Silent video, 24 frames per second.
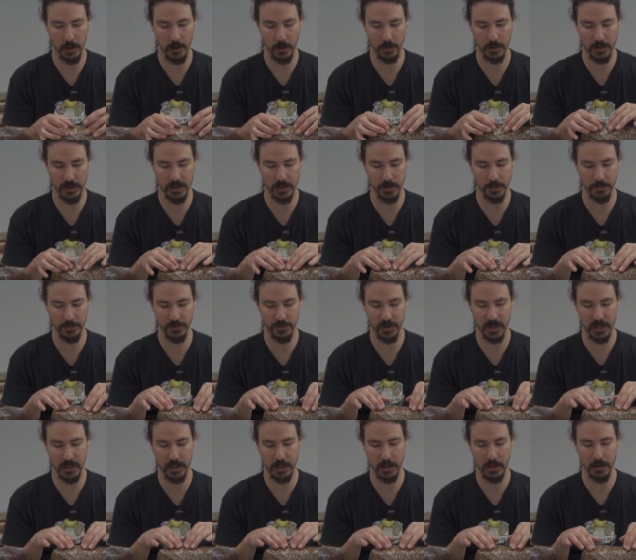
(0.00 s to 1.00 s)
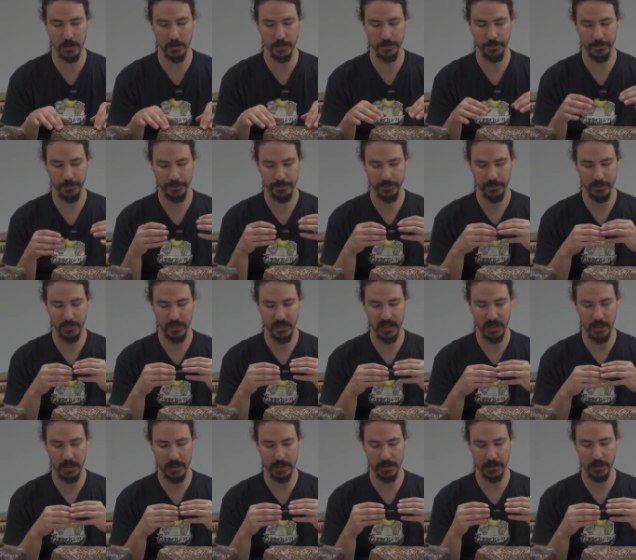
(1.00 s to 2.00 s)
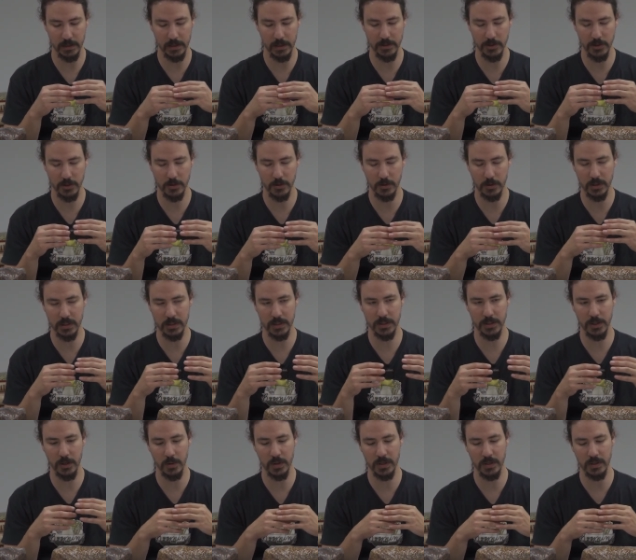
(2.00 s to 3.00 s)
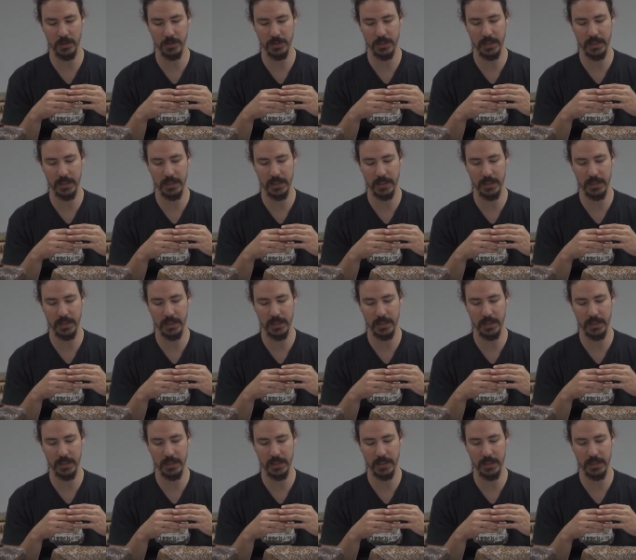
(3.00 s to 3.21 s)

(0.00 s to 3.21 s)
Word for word: oats is pretty uh, cylindrical and so it all